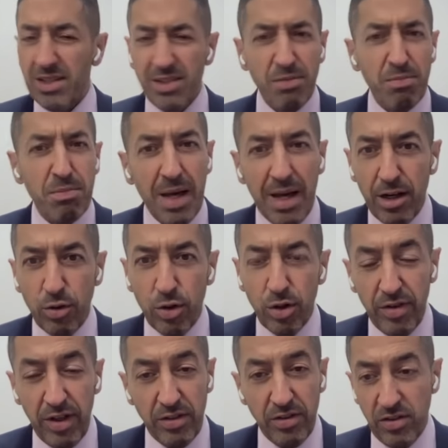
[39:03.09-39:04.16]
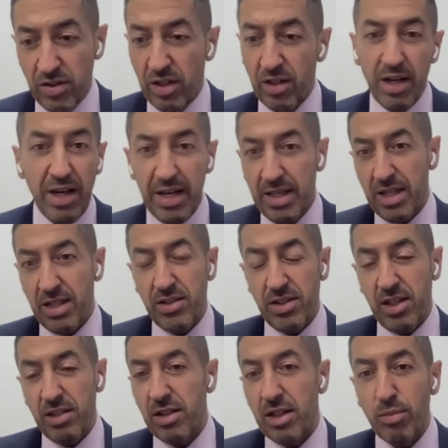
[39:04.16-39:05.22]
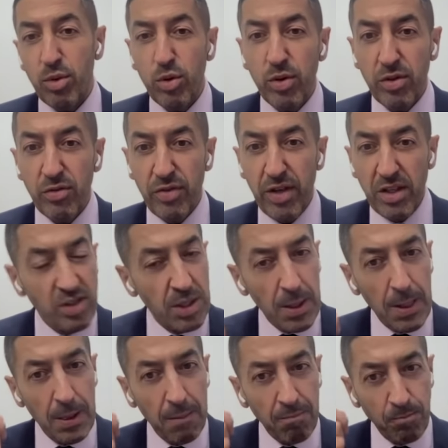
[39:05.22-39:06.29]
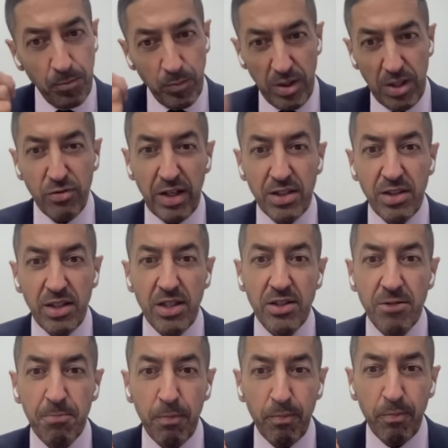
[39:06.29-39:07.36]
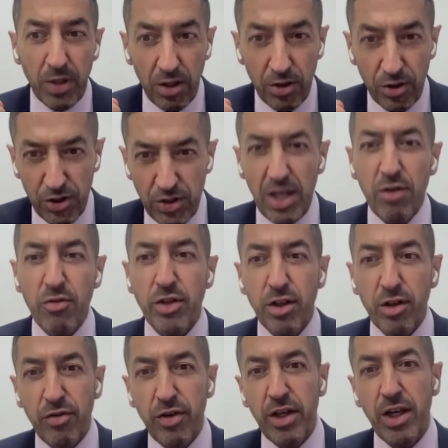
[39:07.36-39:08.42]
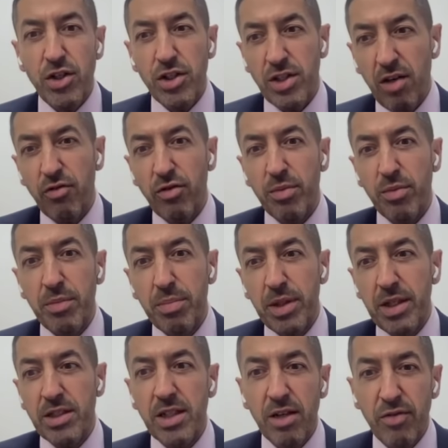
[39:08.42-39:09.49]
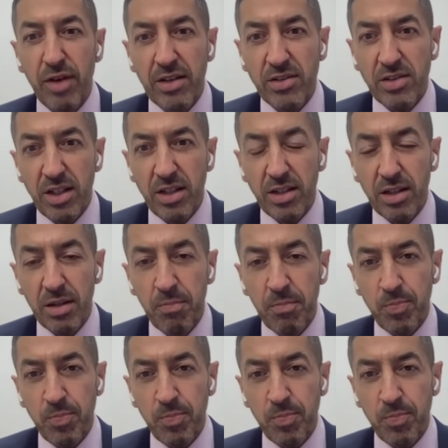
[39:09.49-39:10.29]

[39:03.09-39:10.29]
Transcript: It doesn't matter how good the vaccines are. I can say till I'm blue in the face, these vaccines are safe, they're efficacious, everybody please get vaccinated.